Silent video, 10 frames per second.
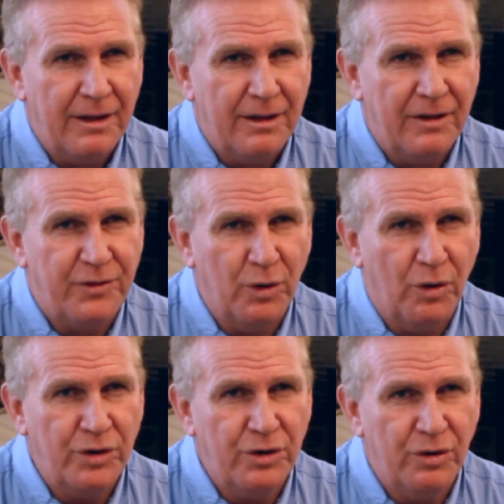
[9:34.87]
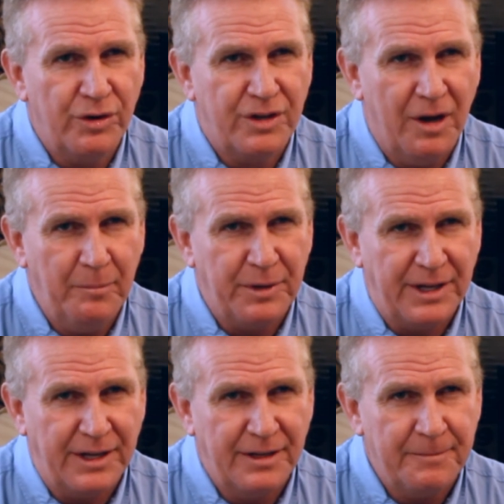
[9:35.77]
If you own your own
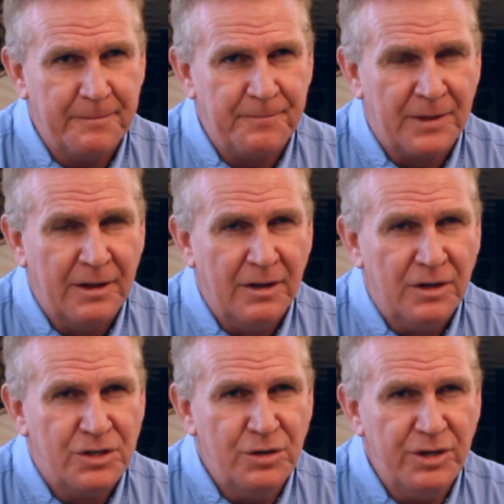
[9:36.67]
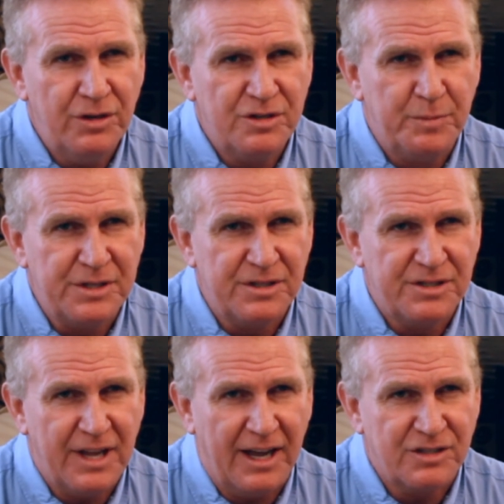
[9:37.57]
company, 2 years business
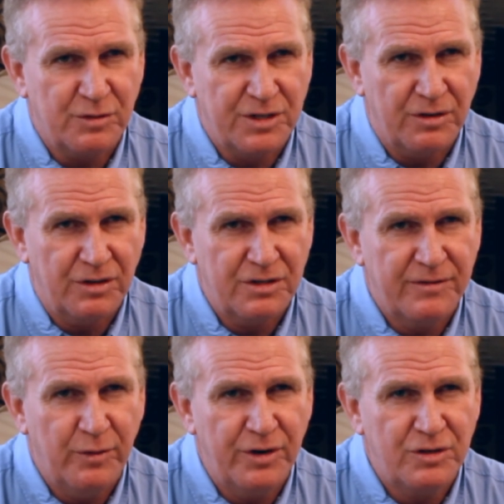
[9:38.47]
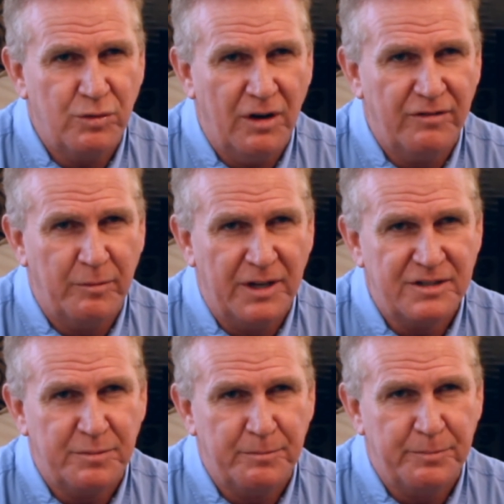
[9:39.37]
tax returns, 4 to 12
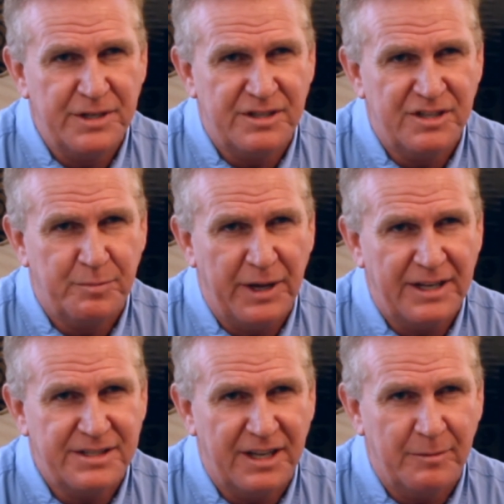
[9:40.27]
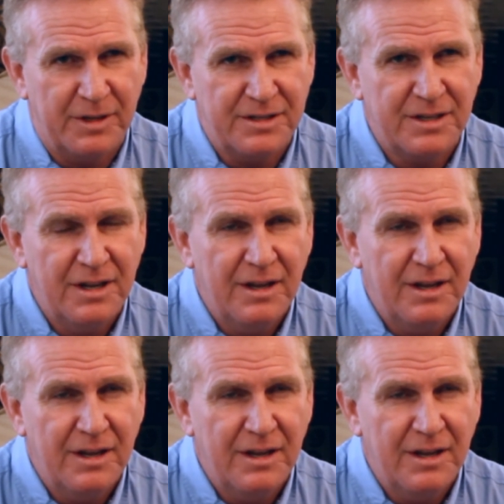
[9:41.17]
months business bank statements,